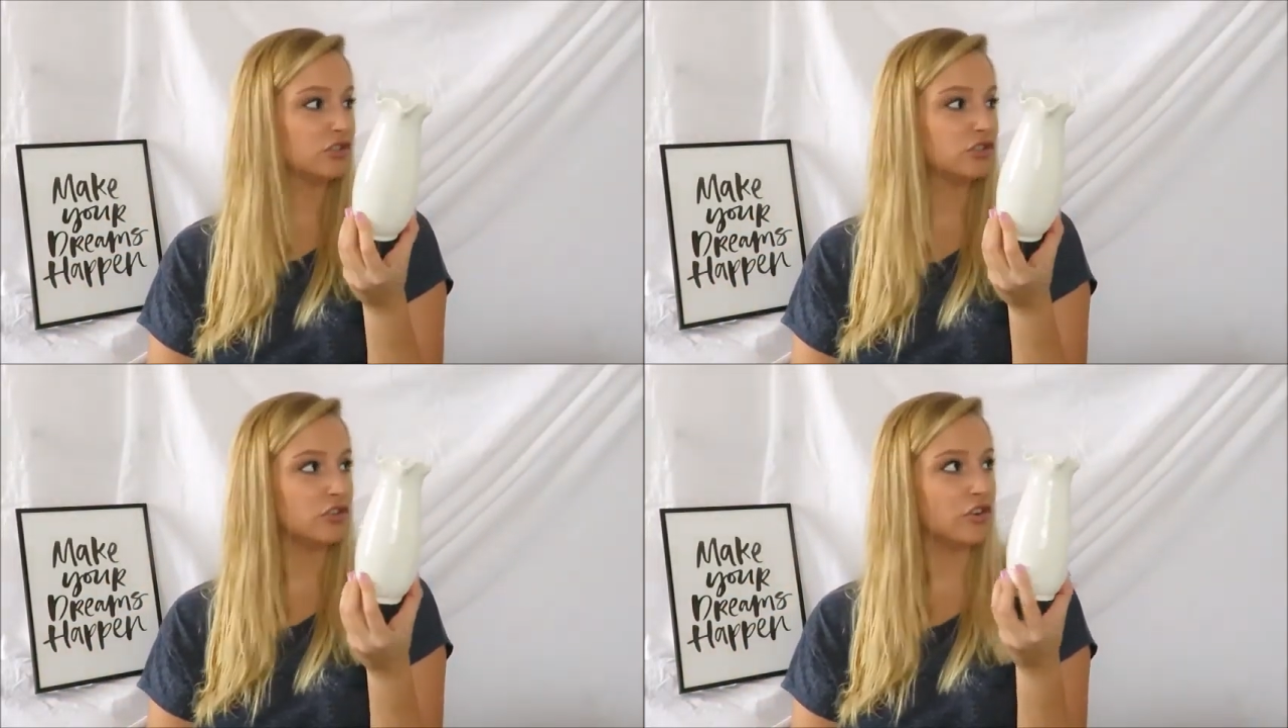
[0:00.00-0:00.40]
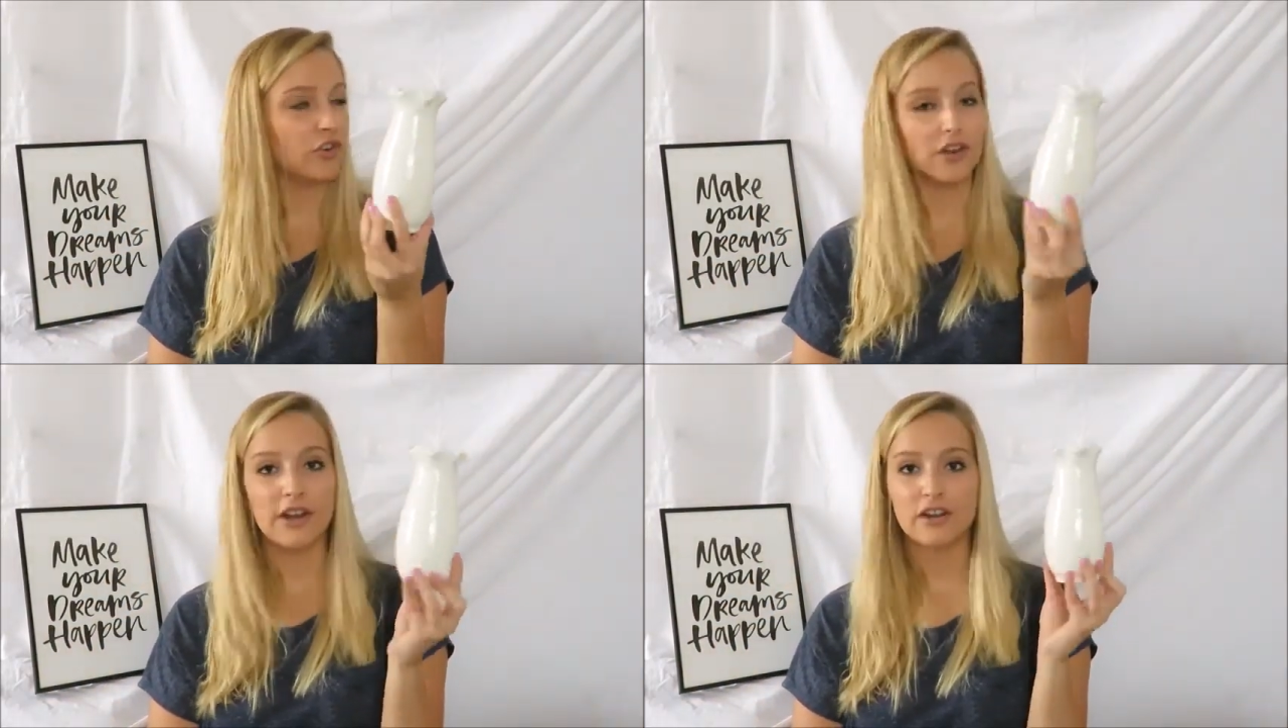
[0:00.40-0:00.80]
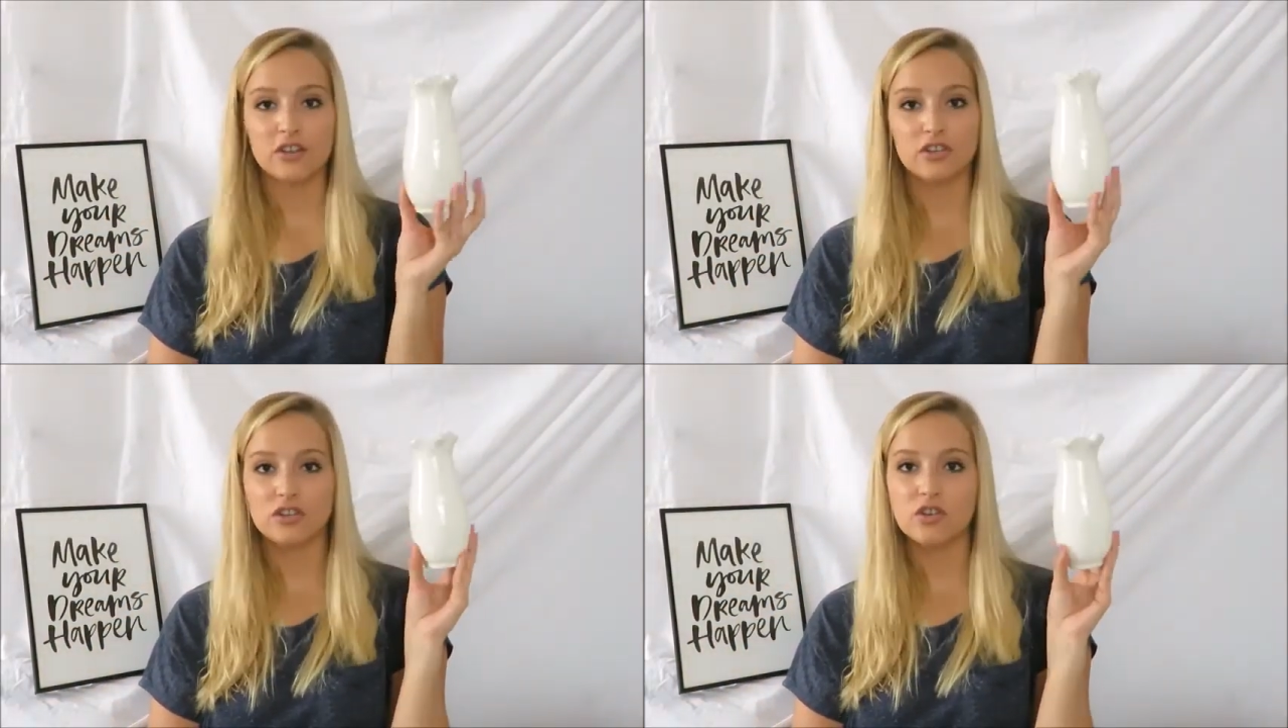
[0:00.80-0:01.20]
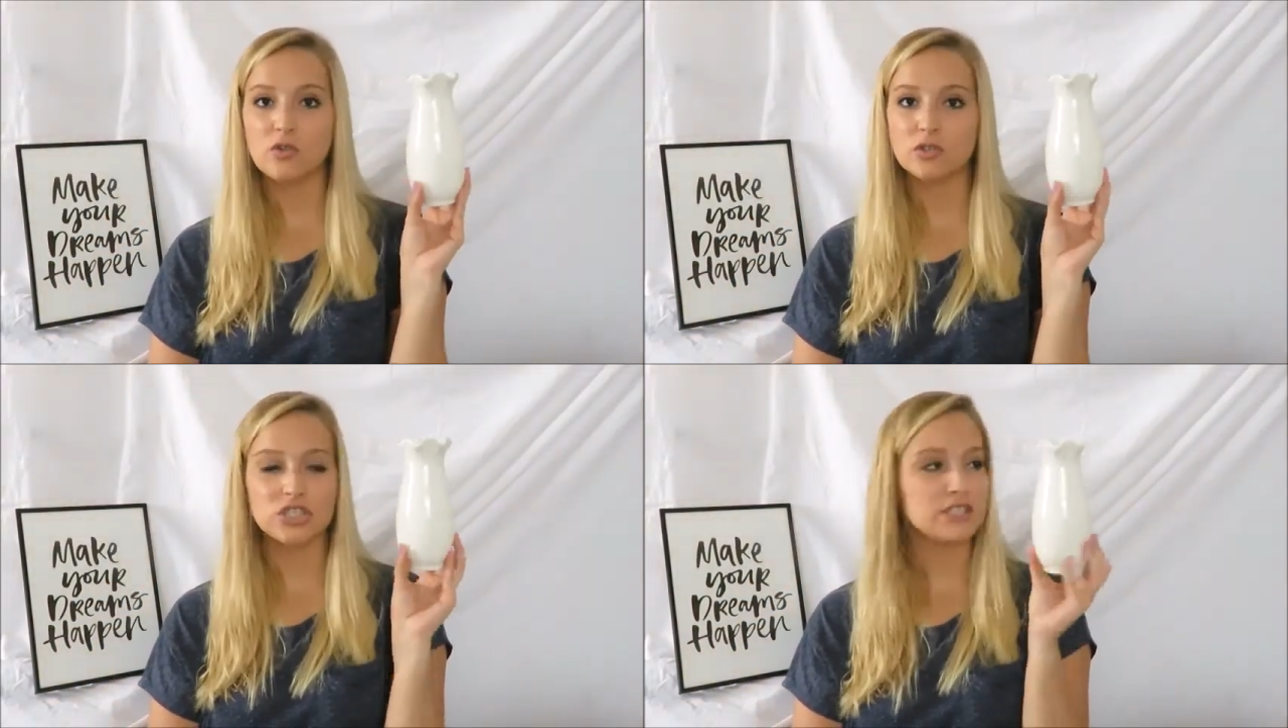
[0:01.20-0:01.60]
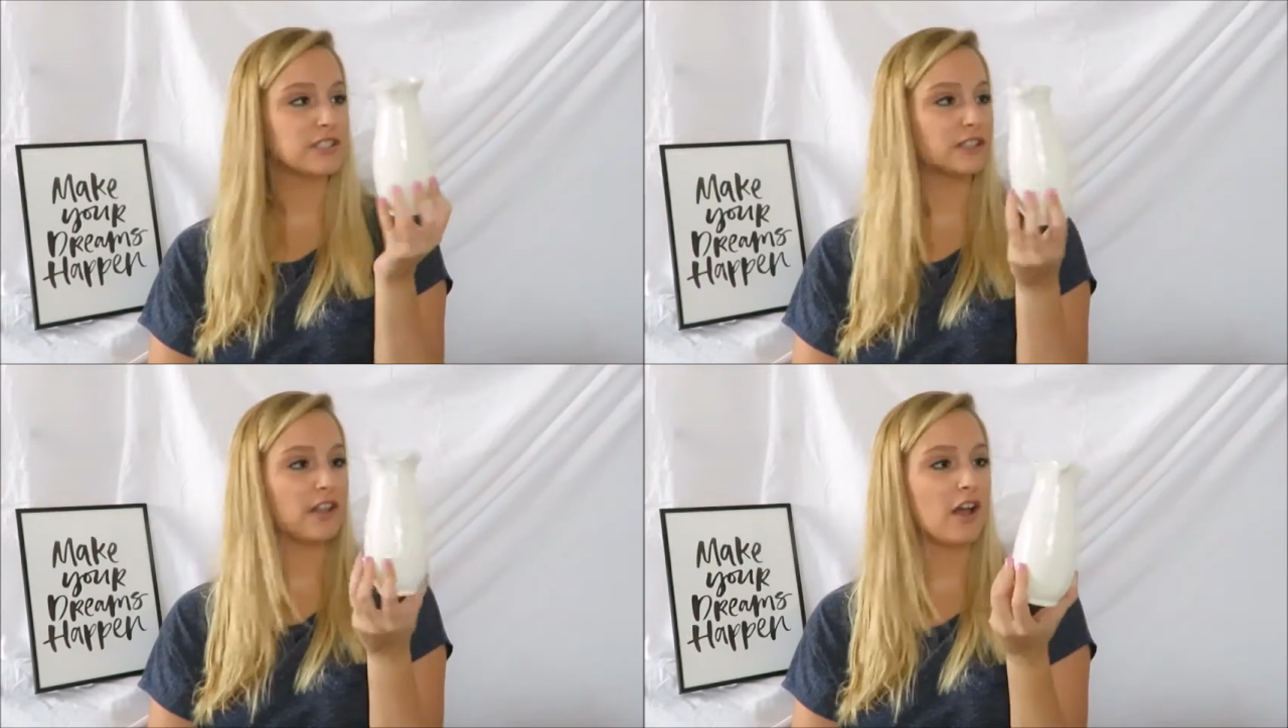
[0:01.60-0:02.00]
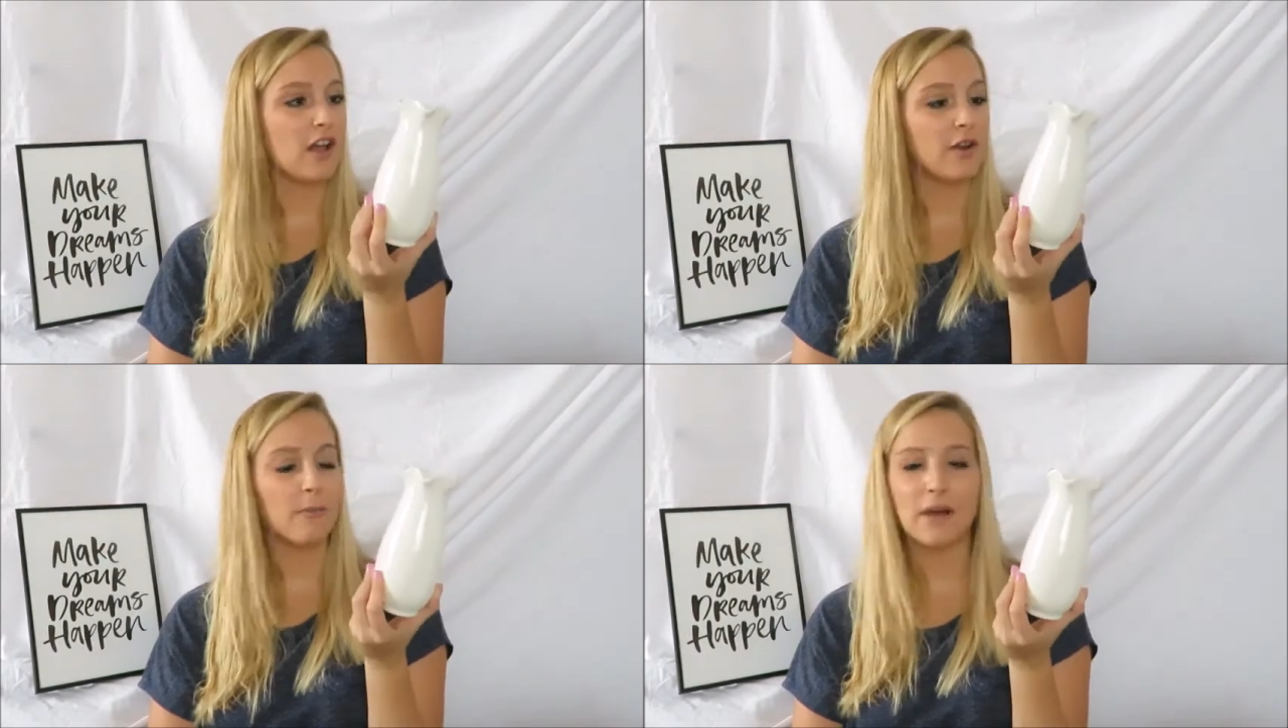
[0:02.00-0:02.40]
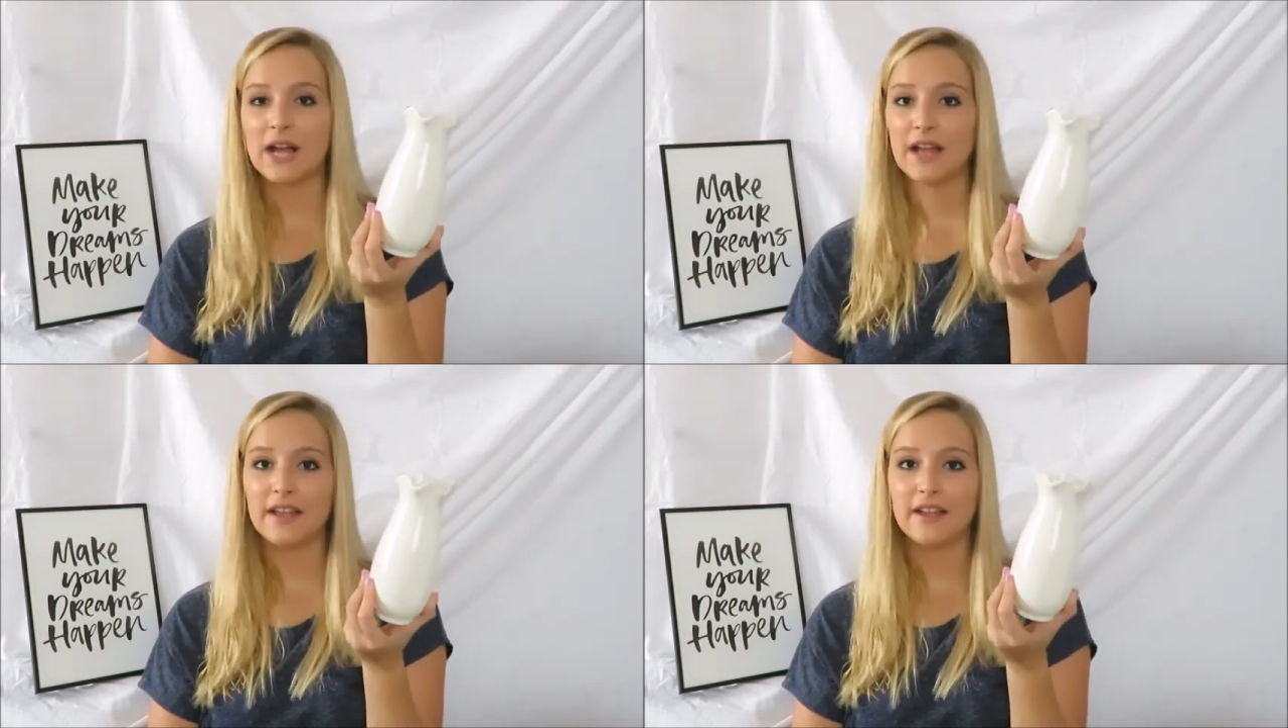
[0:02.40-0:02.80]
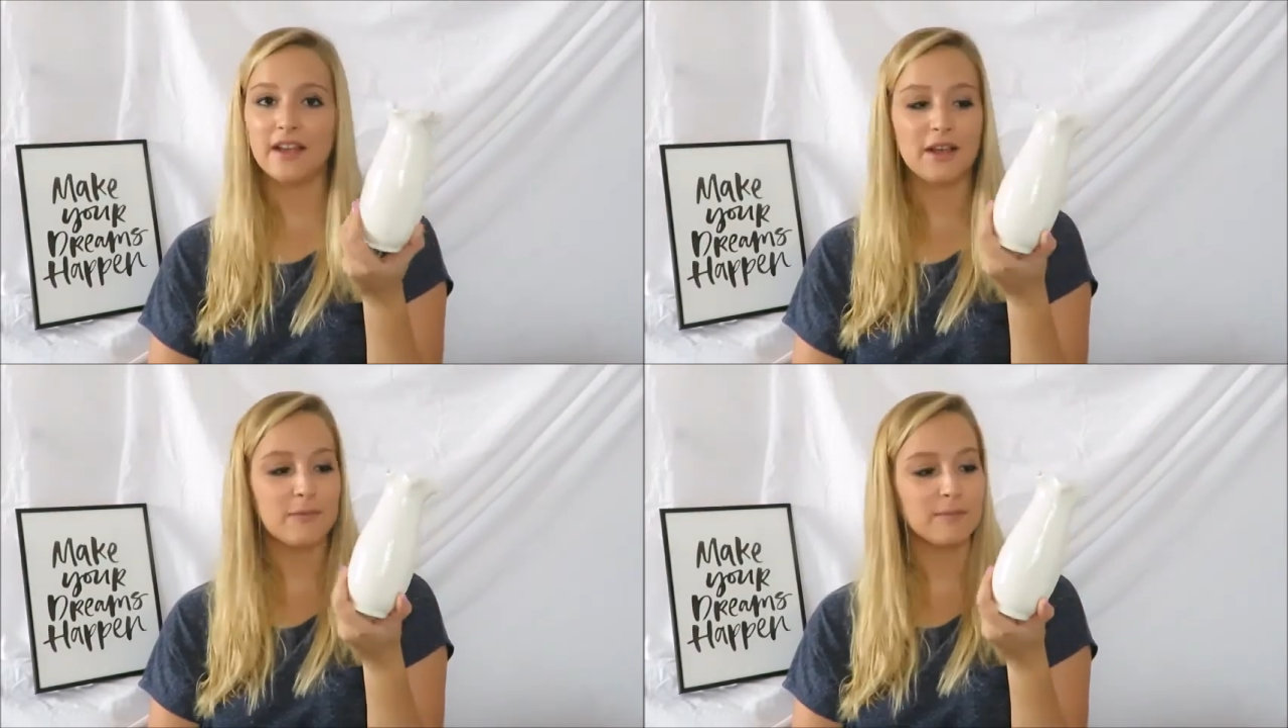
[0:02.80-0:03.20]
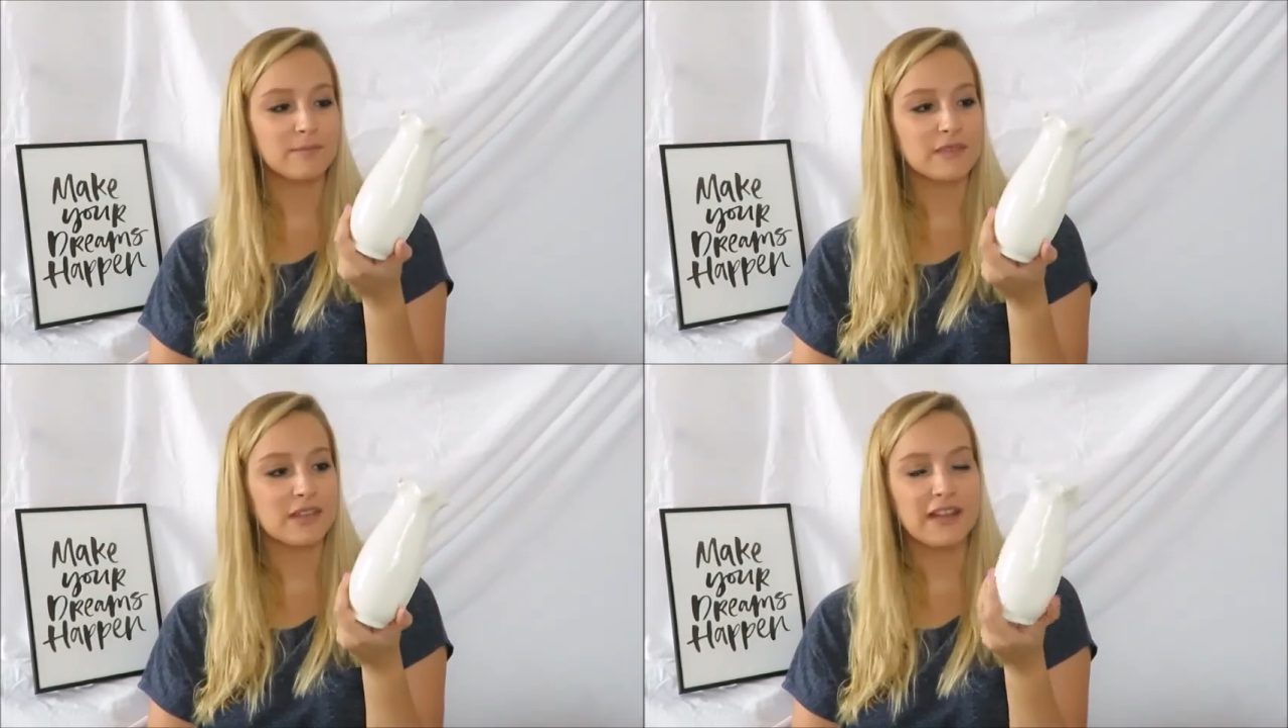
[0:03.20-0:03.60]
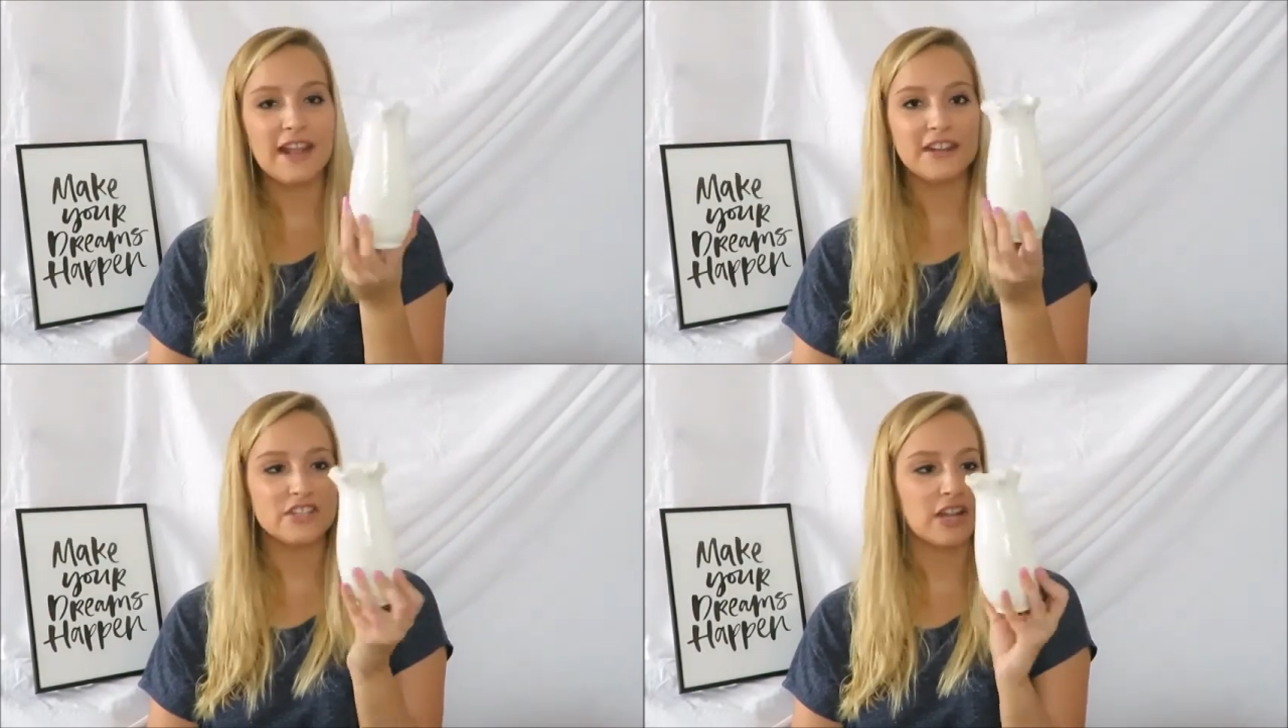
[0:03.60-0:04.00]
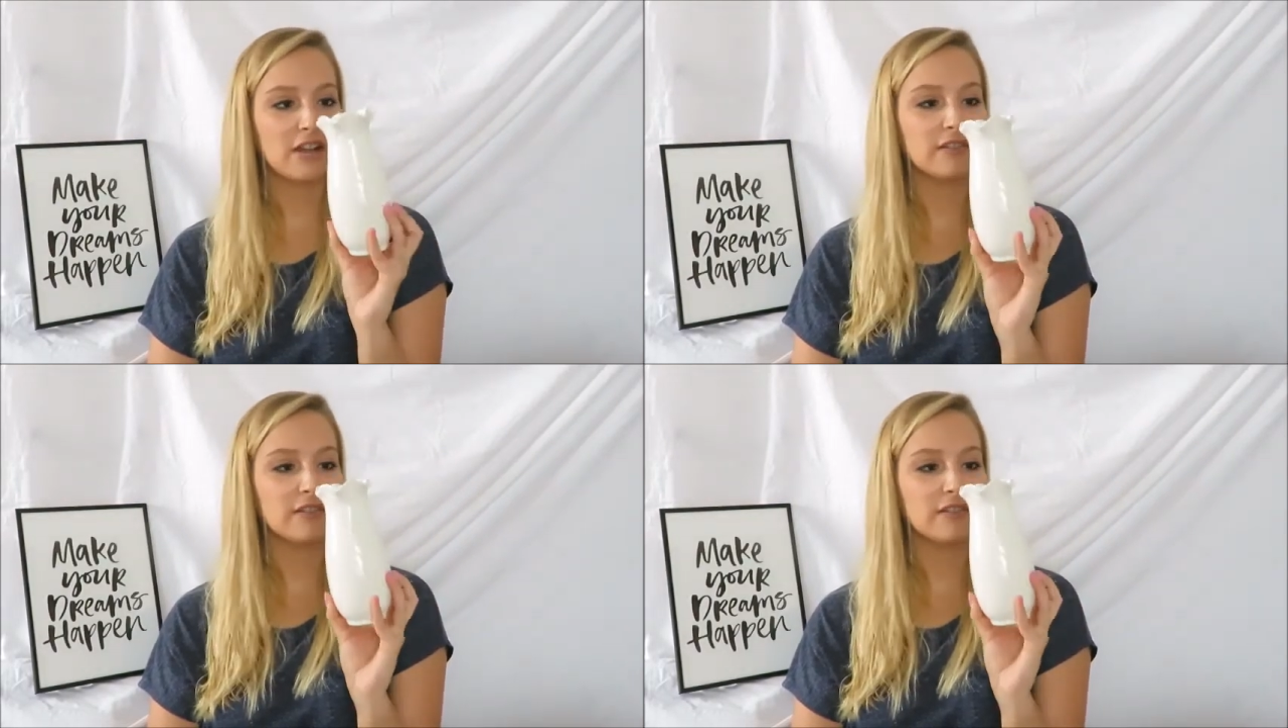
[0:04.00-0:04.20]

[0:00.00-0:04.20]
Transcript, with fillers: to go and look gorgeous on my um, ledge,